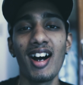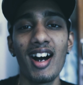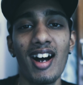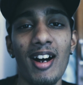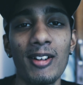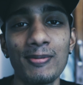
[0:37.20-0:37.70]

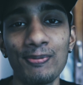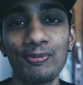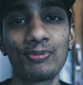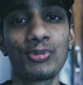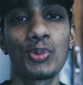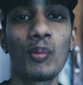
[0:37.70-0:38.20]

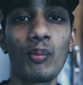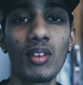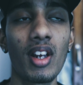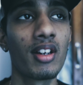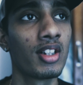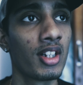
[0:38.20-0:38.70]

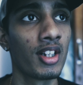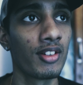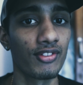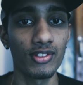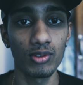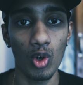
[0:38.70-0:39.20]

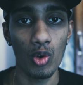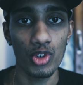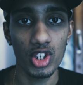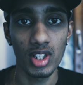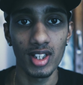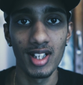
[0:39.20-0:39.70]
Oh
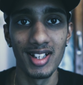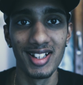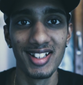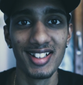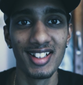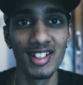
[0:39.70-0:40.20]
shit.
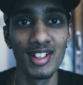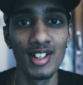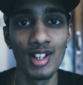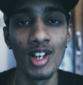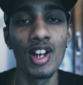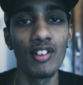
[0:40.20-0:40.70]

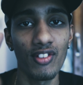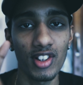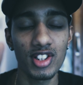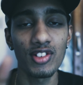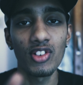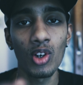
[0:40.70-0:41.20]

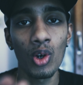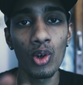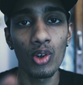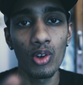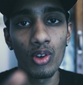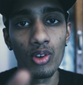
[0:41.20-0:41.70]
First of
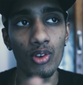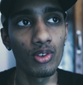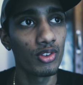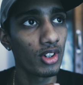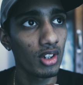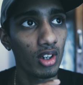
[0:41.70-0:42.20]
all,
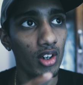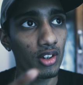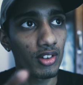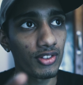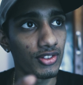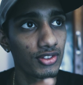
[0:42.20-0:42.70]
there are a lot
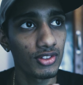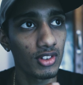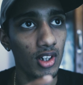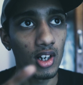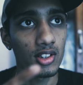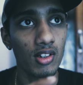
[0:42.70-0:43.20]
of
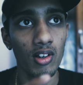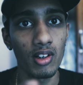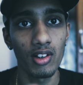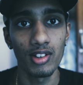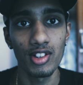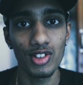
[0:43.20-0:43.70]
cars going
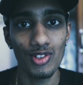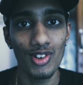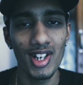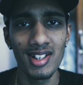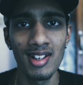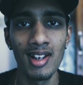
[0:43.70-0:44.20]
on the
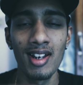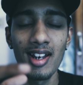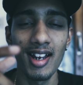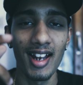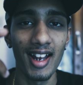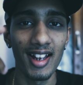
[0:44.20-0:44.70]
street,
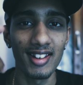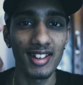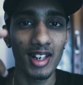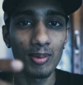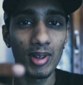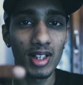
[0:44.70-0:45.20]
and there's
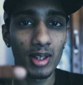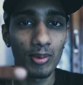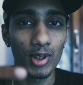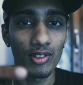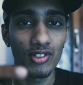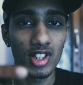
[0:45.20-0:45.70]
gonna be a little
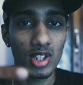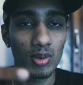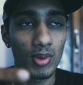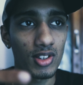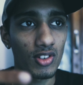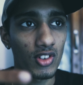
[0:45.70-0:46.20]
bit of
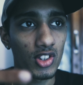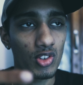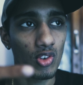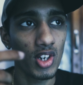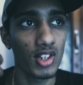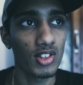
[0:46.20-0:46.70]
disturbance on the street.